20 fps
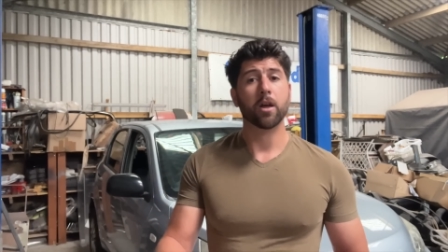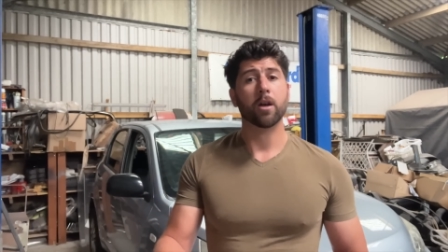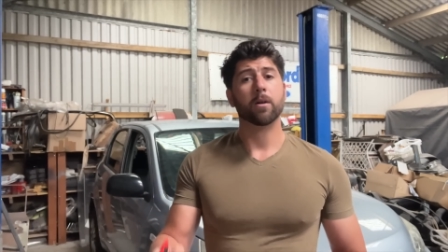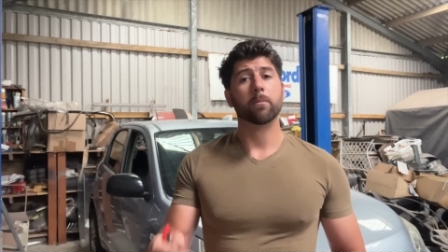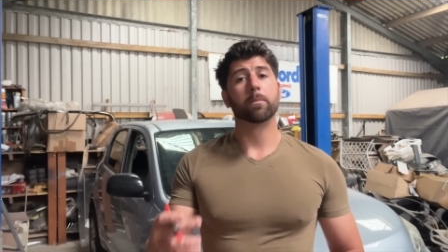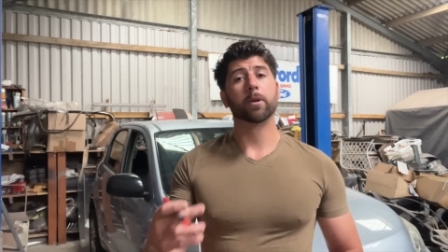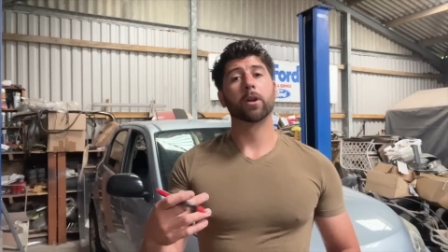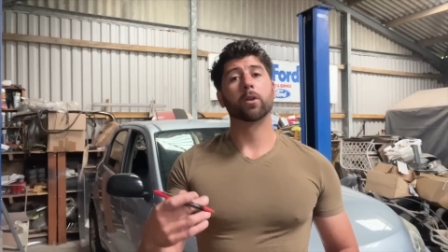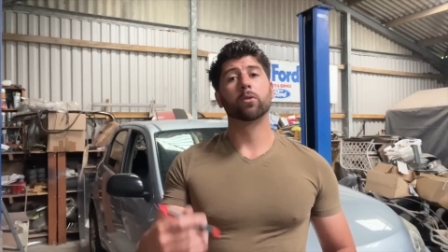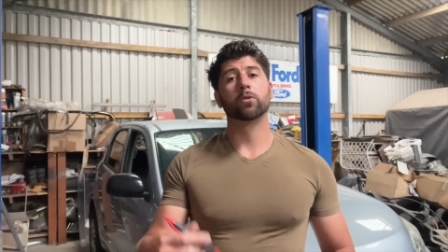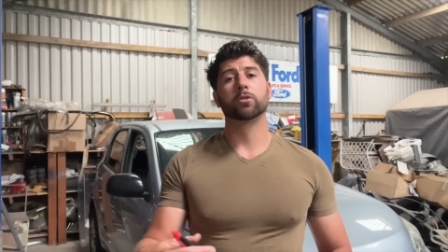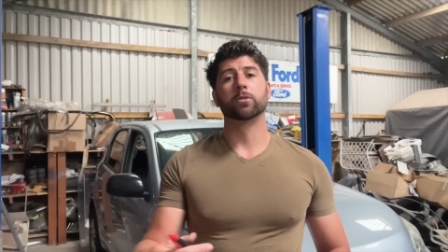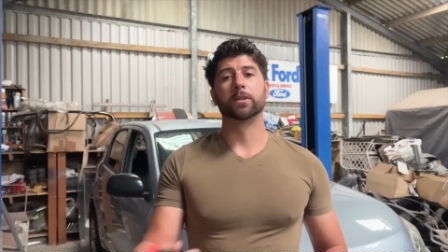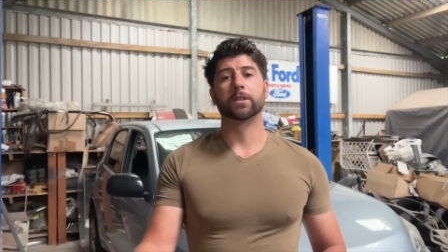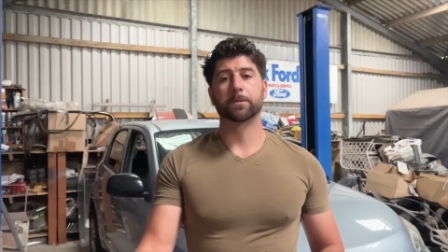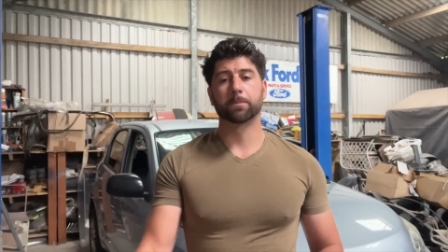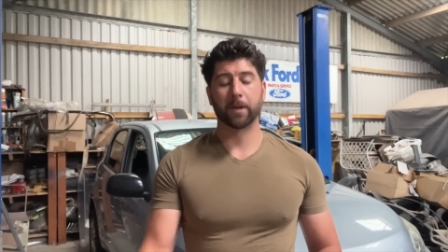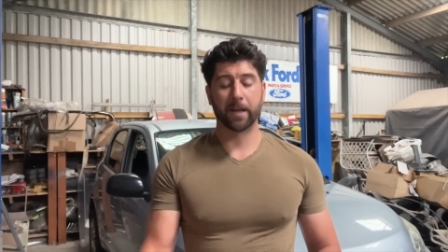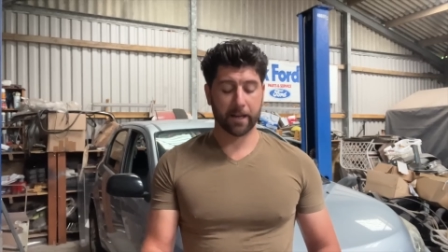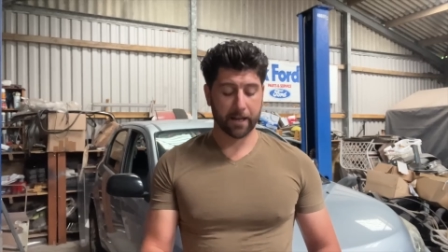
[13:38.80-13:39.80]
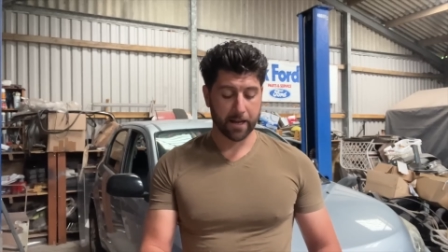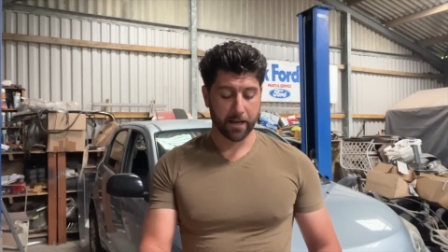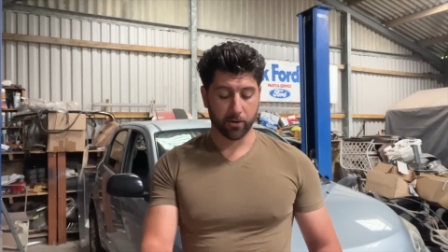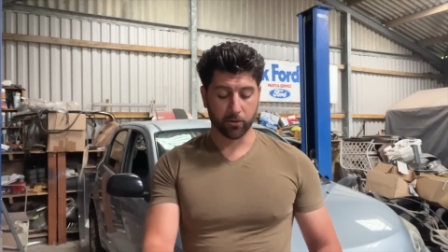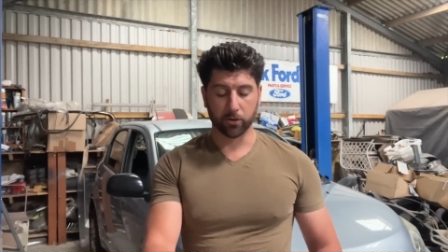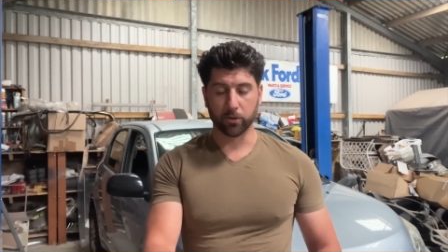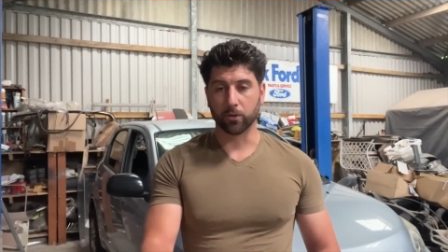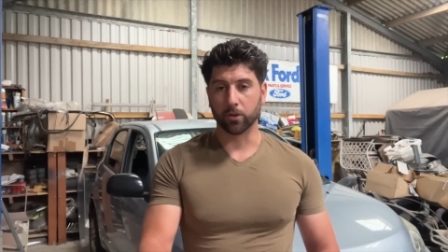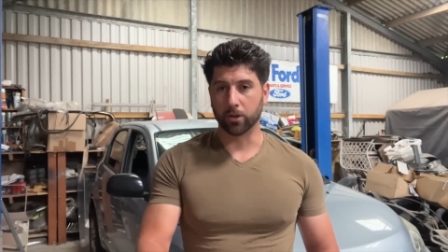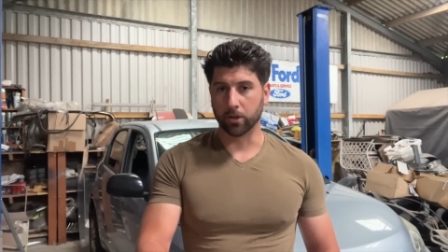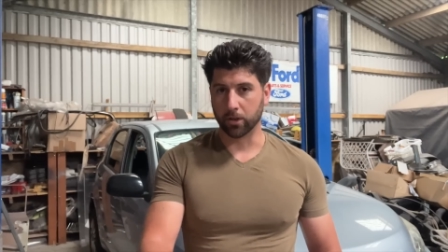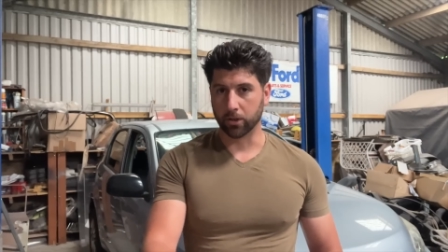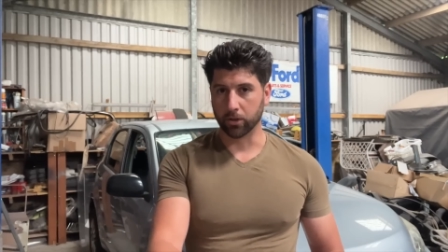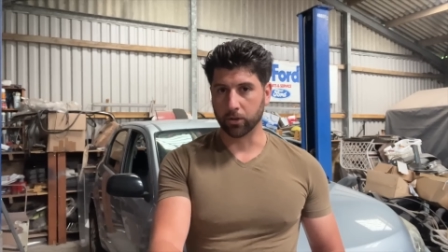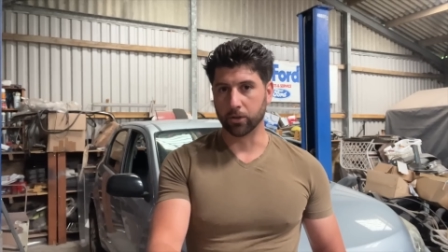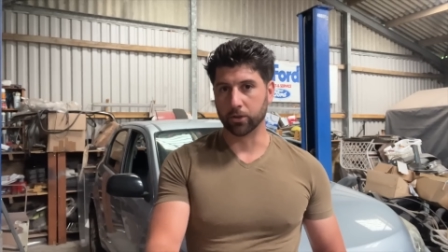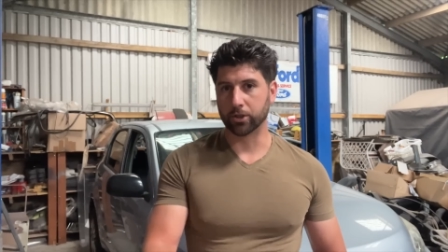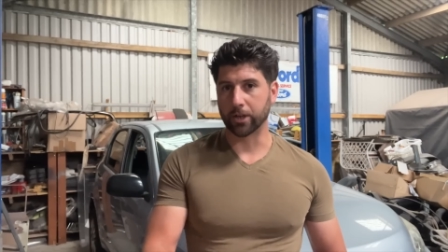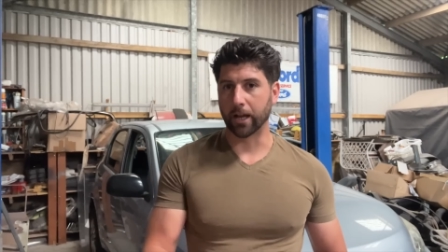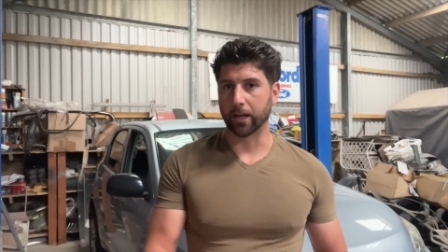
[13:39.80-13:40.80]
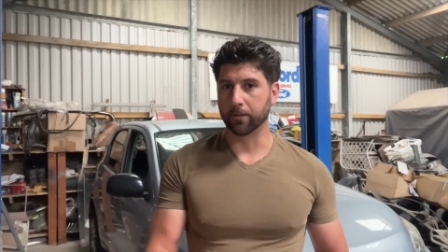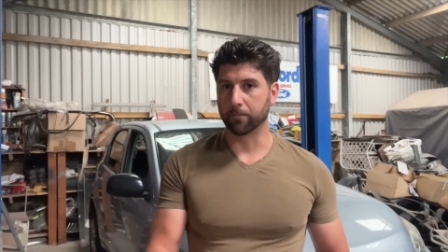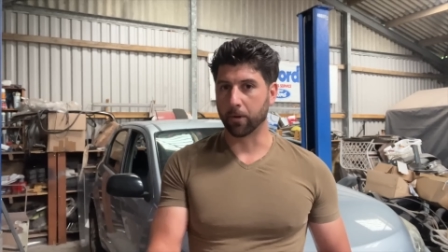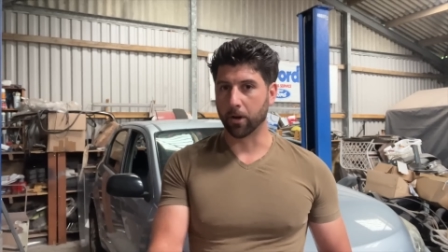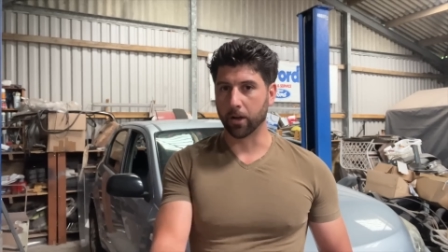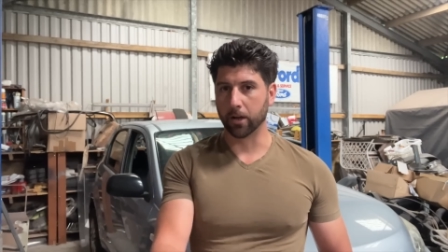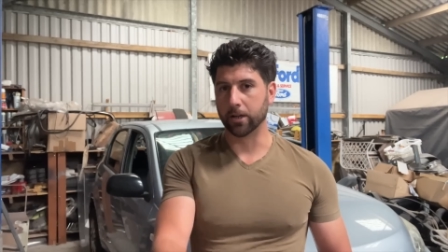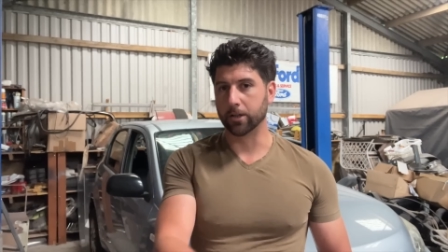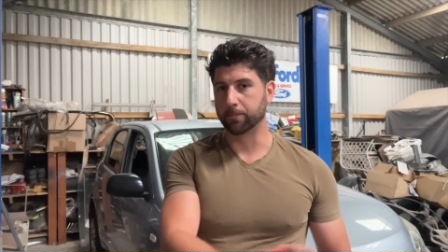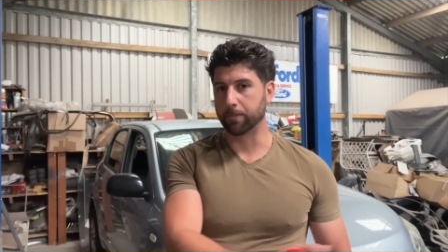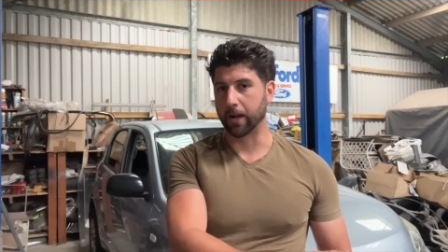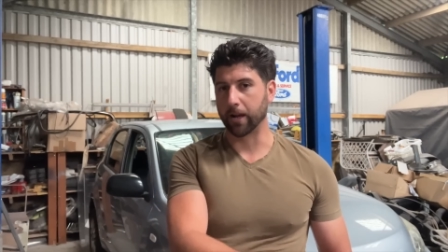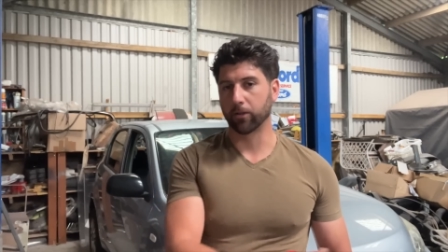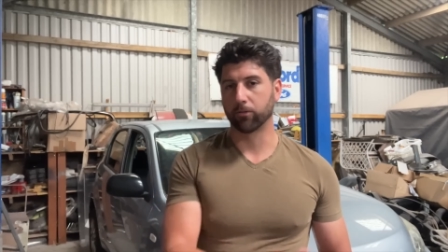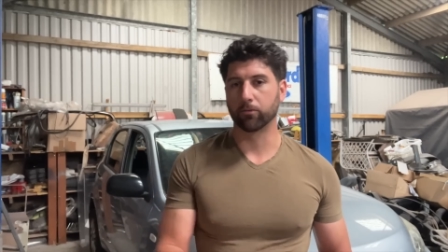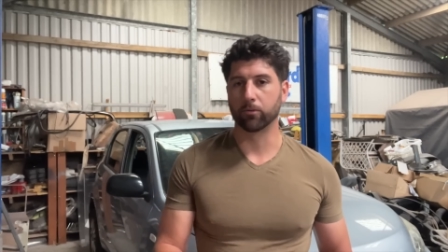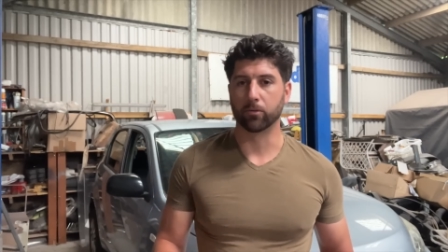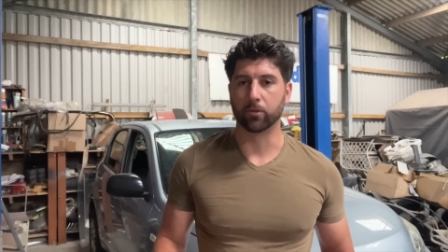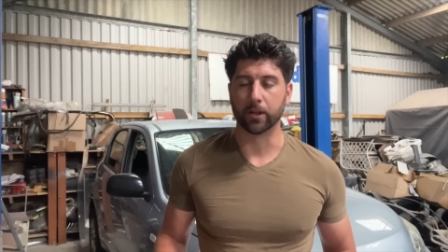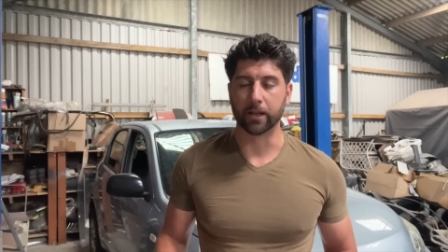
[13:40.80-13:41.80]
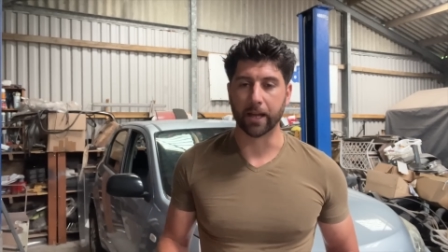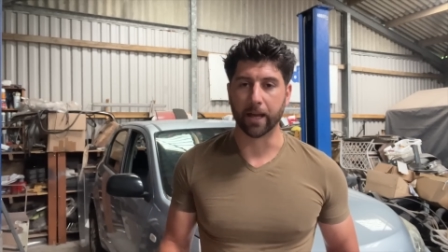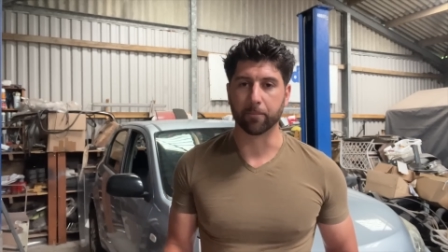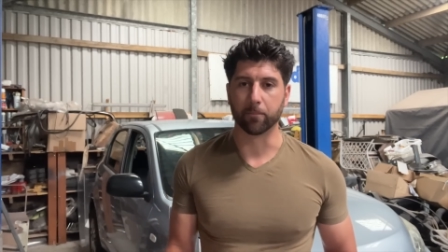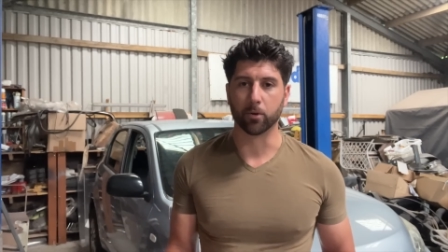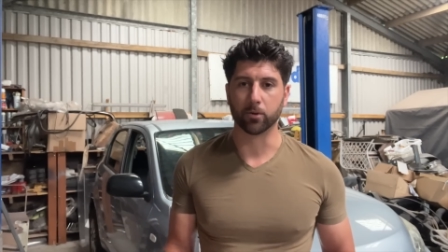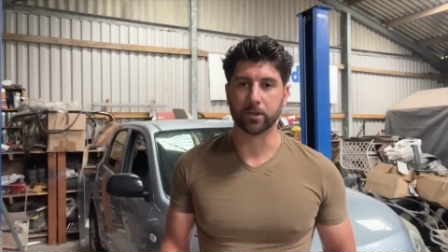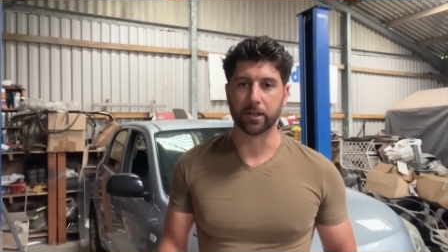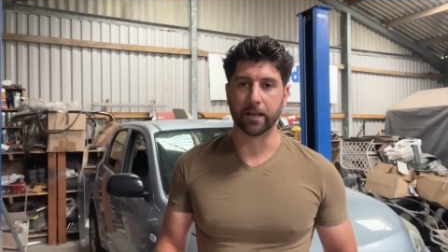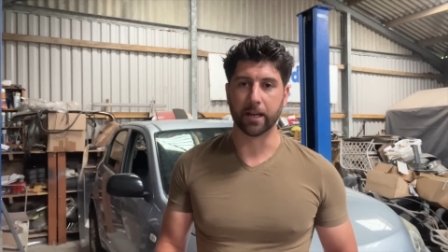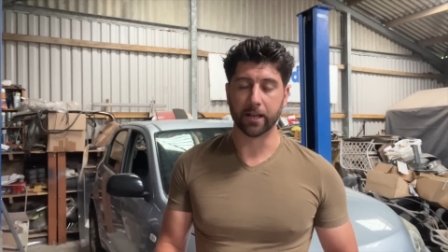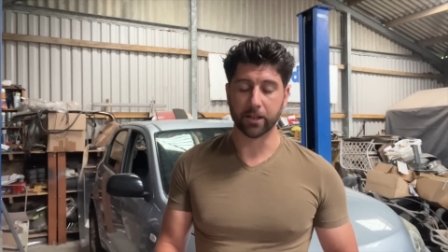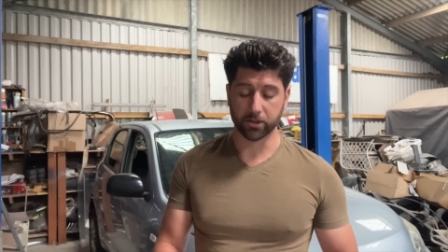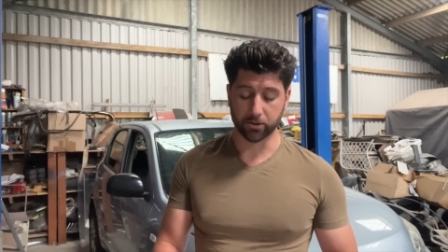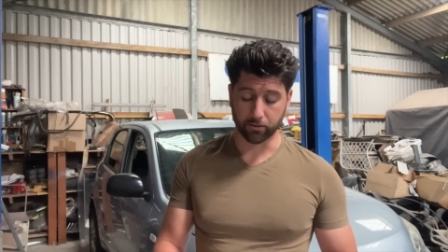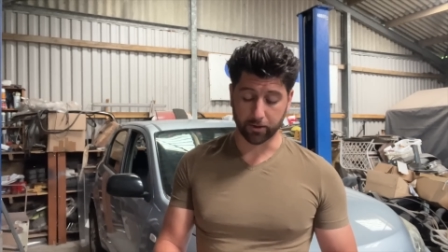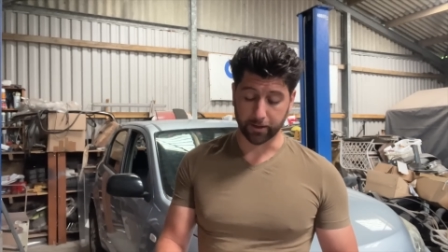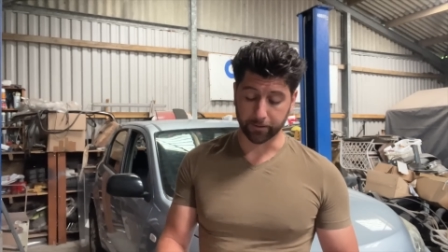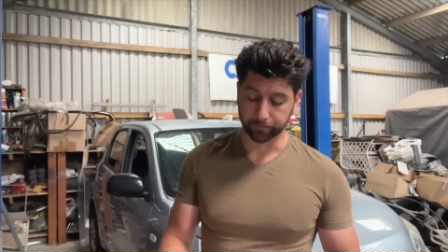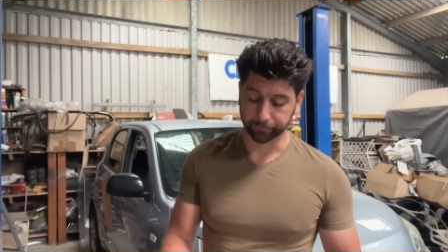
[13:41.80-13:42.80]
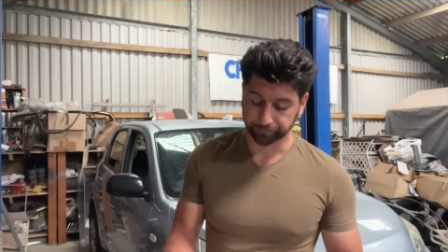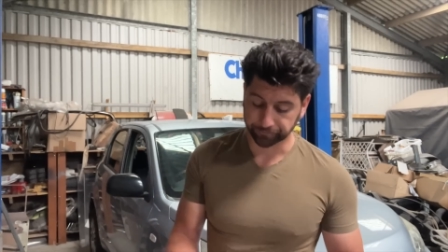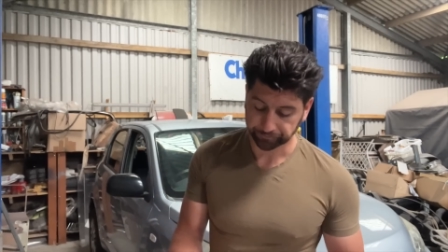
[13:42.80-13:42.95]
but I'll also explain how you can, you can check the mileage back through the MOT history.